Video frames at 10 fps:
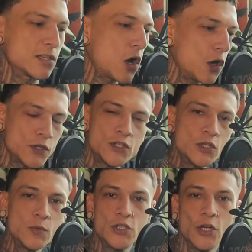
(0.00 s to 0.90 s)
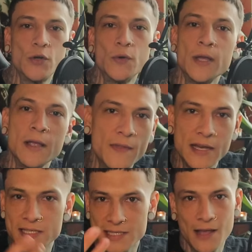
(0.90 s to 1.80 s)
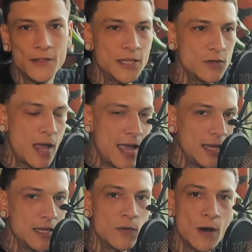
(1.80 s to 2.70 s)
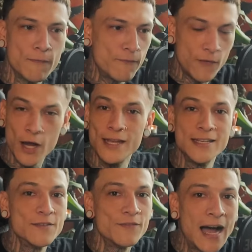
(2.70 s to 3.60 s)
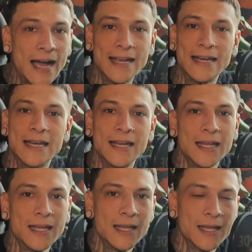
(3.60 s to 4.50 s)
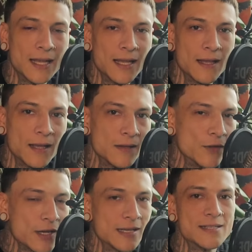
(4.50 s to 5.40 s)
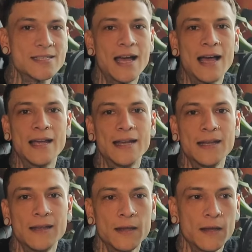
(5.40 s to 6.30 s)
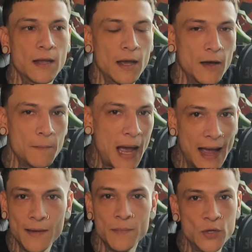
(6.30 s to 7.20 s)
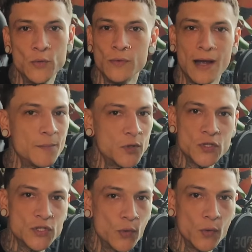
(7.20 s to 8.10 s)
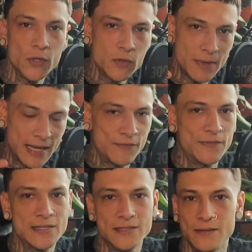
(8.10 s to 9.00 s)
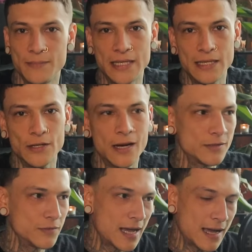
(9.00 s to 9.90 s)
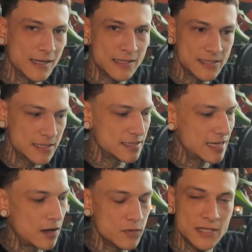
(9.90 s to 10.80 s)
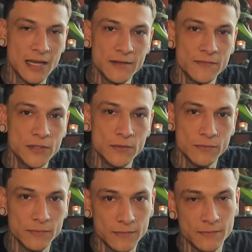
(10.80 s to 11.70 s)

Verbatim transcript: is called Chucho, that's telling you, hey, you are fucking divine. Look inside. I am you. I'm your soul. You manifested me here. I do not exist outside of you.